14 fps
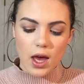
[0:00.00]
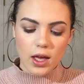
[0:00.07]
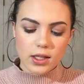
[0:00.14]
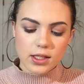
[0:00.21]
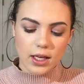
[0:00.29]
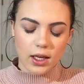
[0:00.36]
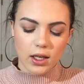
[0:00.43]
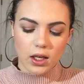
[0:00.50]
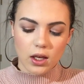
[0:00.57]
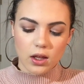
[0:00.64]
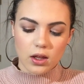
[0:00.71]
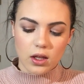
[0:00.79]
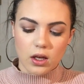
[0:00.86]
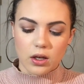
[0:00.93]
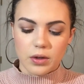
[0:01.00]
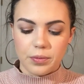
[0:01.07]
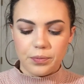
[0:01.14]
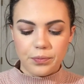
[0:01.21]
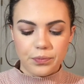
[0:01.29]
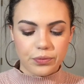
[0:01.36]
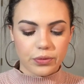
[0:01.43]
And taking the
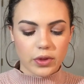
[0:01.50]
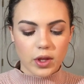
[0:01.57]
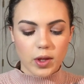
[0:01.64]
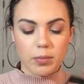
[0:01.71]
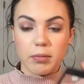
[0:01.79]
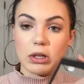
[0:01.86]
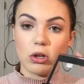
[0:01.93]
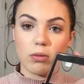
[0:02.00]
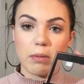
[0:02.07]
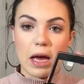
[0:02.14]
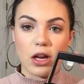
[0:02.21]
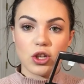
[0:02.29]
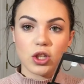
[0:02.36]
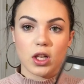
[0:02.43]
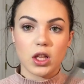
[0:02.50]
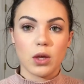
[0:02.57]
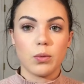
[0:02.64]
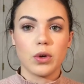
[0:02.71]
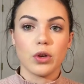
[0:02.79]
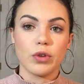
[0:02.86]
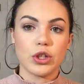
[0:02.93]
middle matte shade that
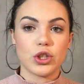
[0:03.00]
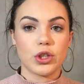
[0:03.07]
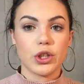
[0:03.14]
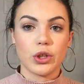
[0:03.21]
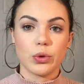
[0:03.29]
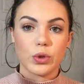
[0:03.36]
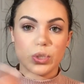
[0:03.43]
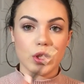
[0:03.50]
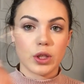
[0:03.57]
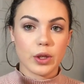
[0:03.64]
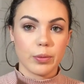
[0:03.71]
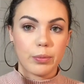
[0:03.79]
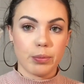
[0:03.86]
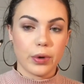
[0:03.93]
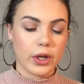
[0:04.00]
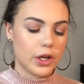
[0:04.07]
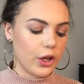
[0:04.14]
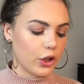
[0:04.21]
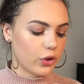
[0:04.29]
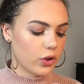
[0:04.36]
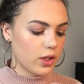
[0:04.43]
we originally used to put in
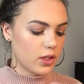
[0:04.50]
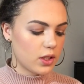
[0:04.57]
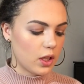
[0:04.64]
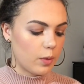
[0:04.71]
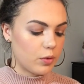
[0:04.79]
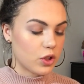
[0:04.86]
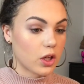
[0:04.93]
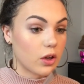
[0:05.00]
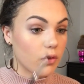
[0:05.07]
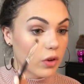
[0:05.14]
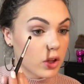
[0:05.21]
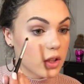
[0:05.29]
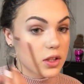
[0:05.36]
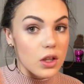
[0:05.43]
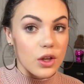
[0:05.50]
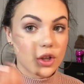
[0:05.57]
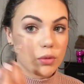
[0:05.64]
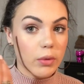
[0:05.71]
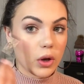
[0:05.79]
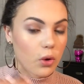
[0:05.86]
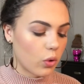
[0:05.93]
our crease, I'm just going to run this under
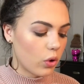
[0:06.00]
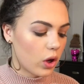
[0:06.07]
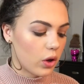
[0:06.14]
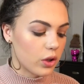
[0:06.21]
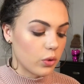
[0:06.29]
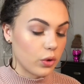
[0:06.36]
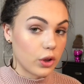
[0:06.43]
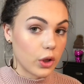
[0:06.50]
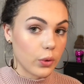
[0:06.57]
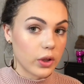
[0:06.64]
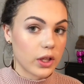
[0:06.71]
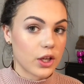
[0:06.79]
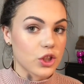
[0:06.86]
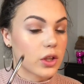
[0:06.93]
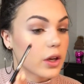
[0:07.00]
my whole lower lash